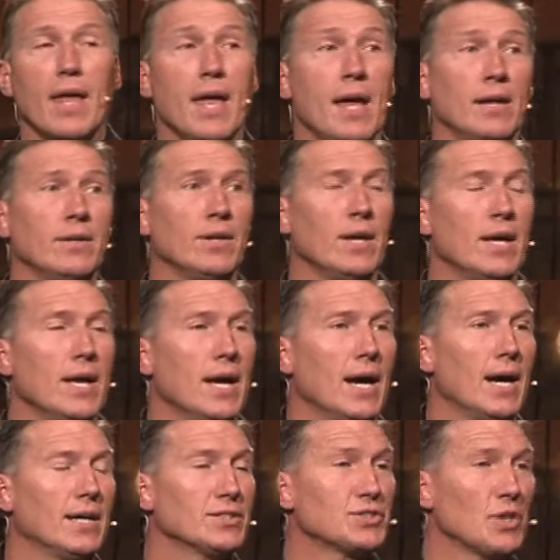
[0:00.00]
And
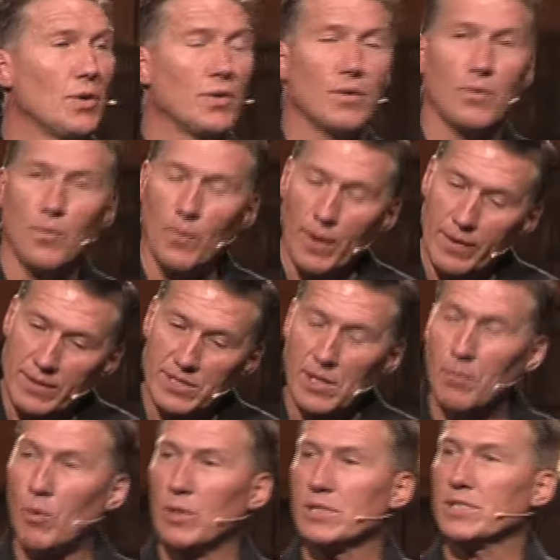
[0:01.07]
uh, so when
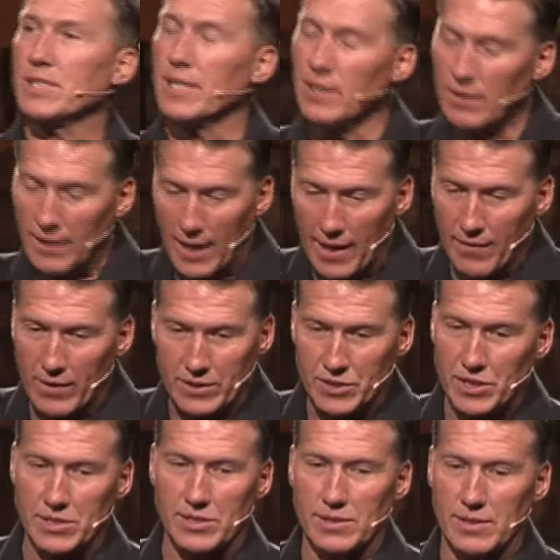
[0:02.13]
someone's single, hey,
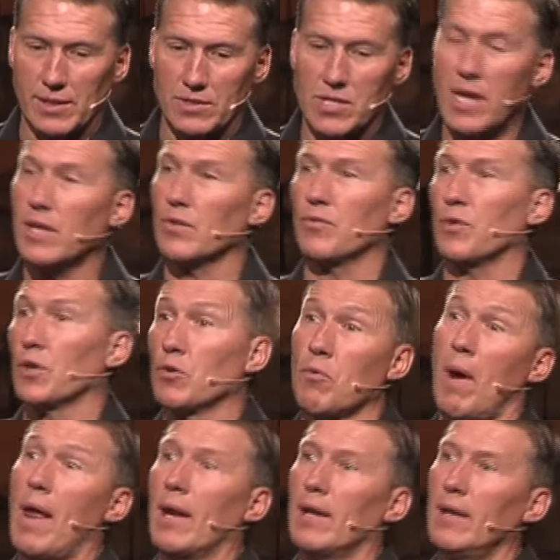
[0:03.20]
that's just taken for
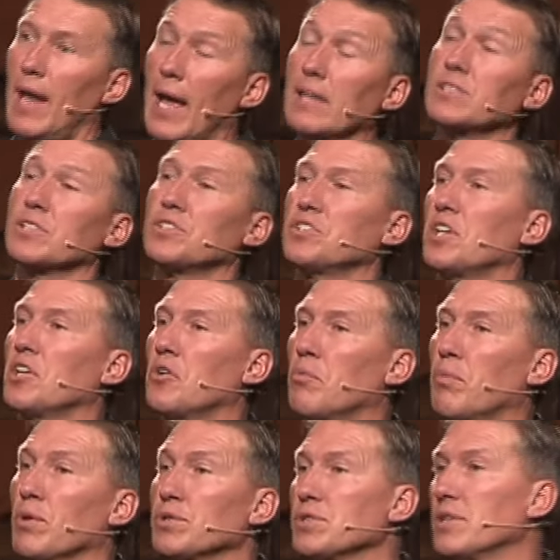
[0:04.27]
granted as a
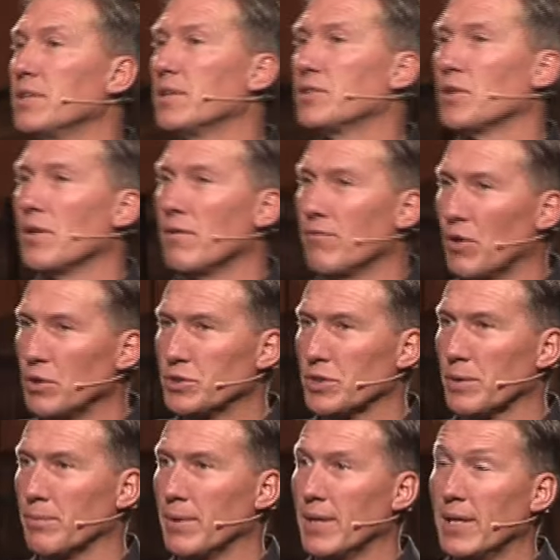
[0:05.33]
single person that they're a
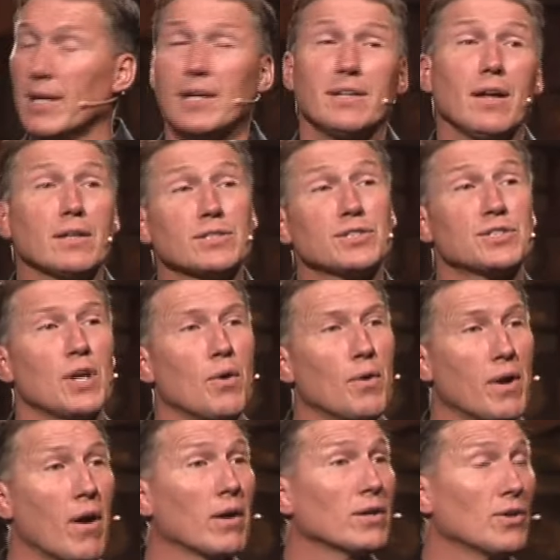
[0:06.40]
virgin. Not
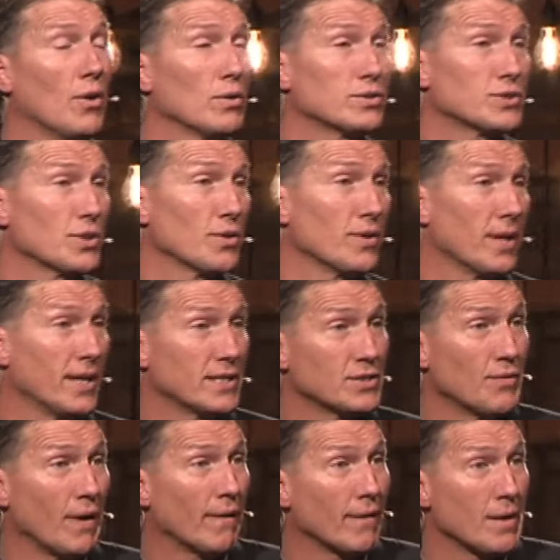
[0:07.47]
so in our culture that
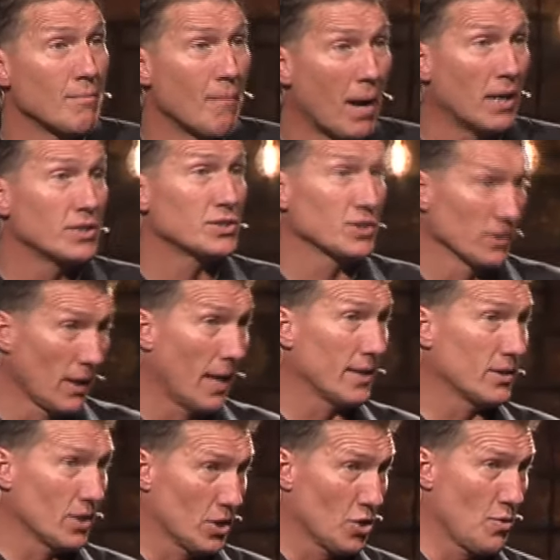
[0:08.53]
is very much
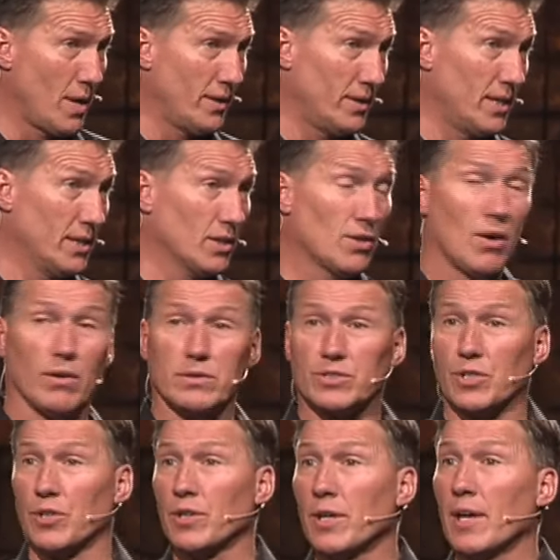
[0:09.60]
like the Corinthian
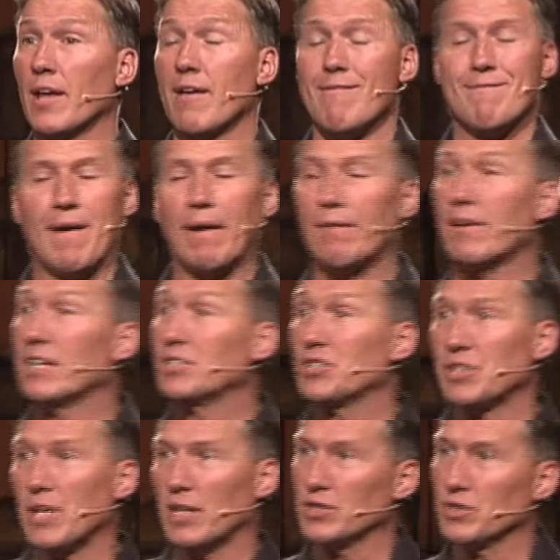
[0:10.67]
culture, very
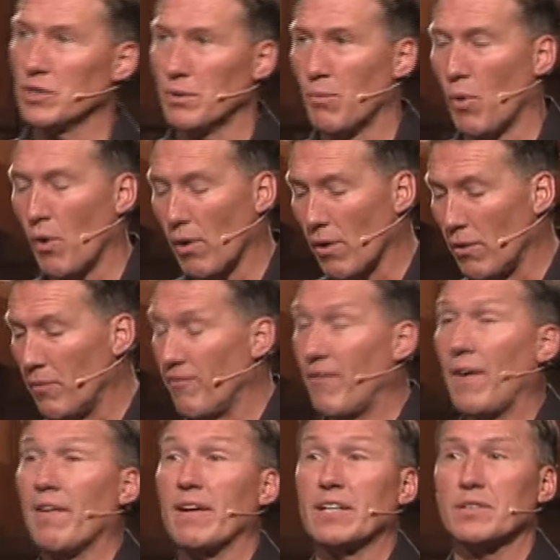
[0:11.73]
sexual immoral,
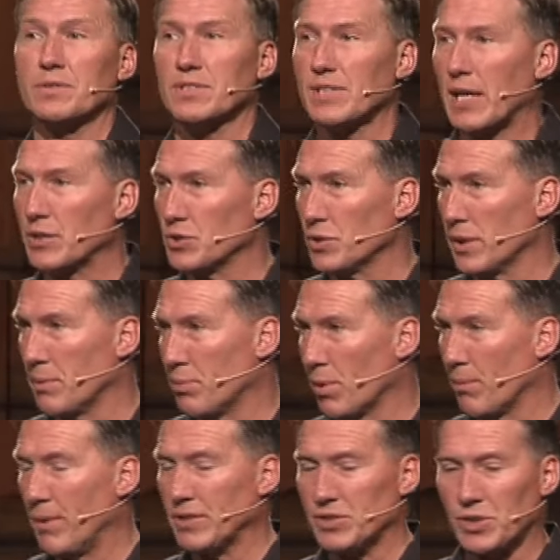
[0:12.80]
very sexually
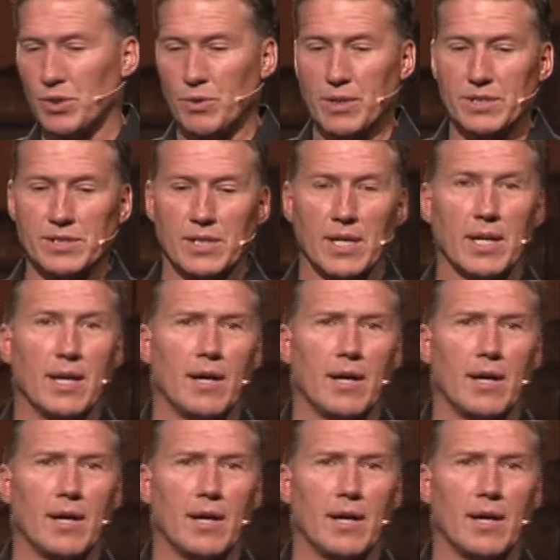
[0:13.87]
promiscuous.